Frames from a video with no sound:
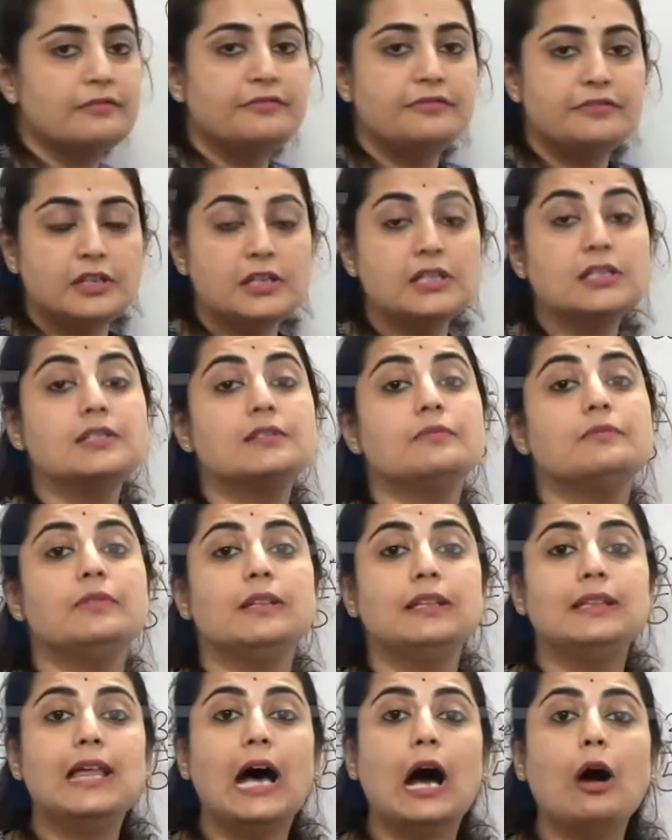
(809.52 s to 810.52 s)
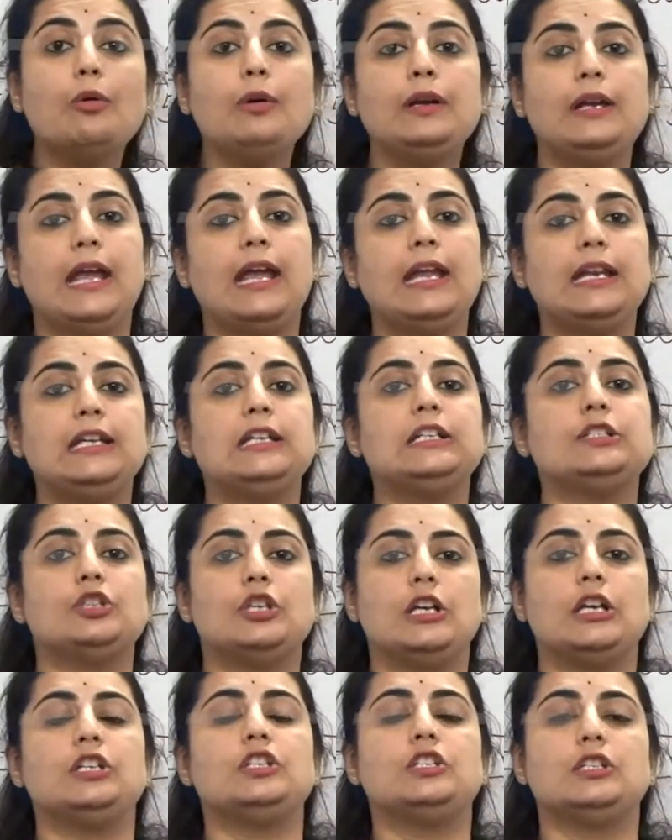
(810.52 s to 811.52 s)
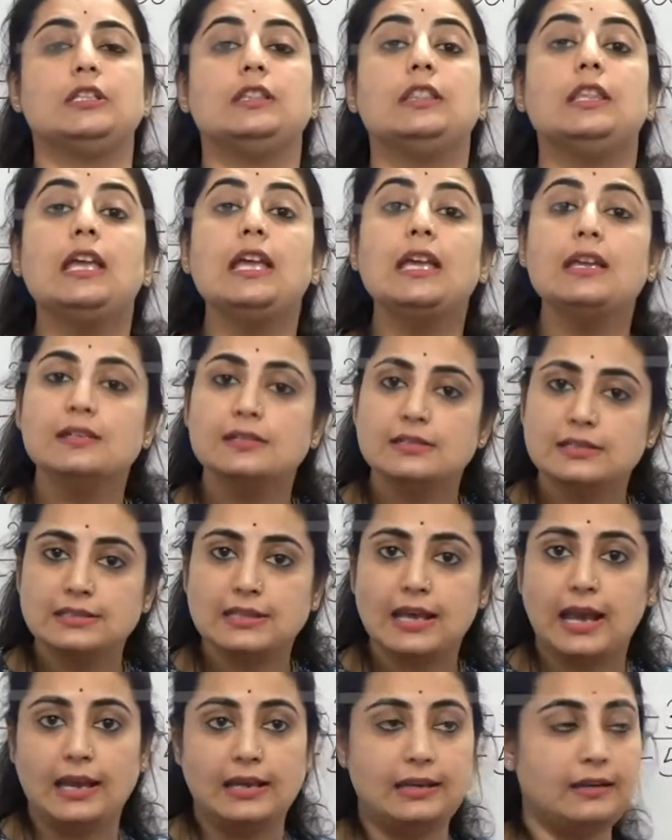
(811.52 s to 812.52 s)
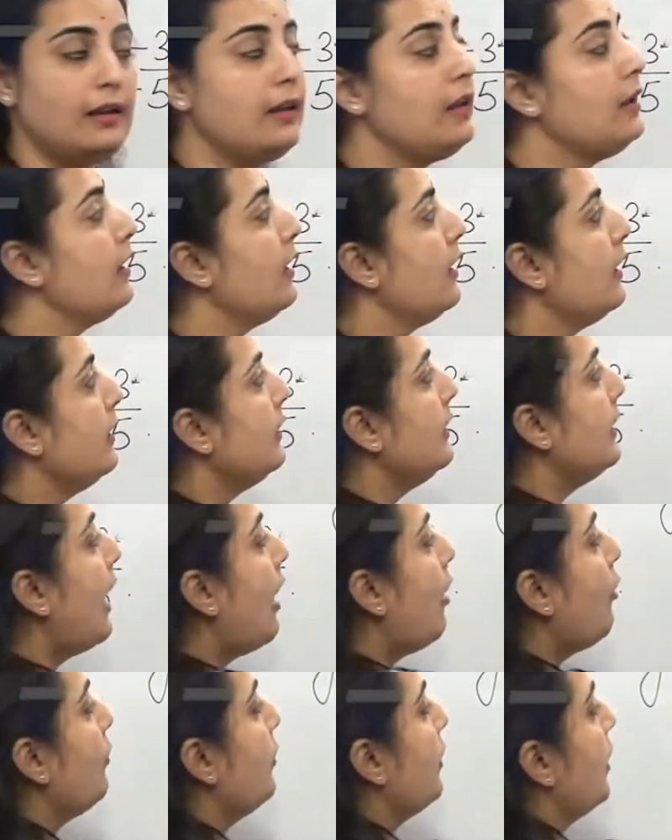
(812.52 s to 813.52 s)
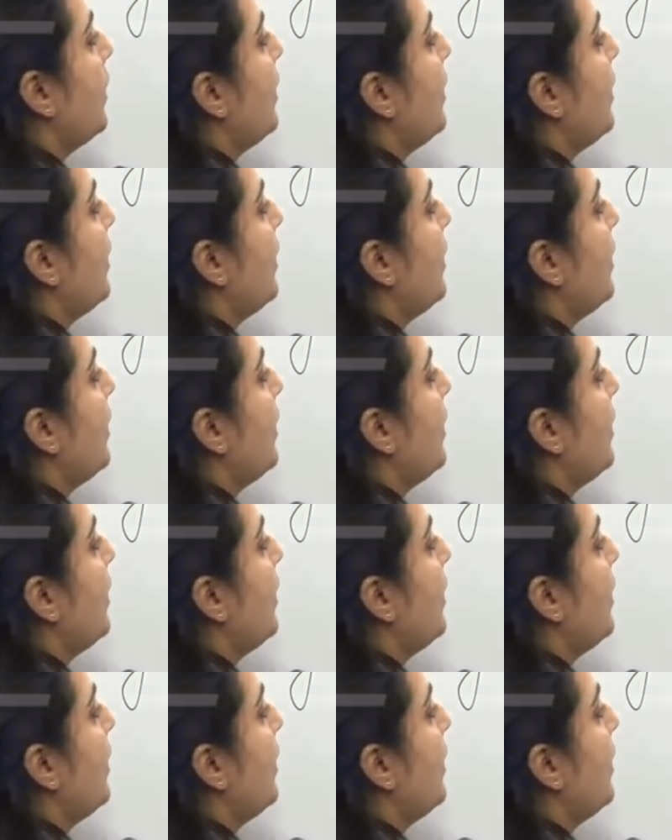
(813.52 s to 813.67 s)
first without any change in the sign. Now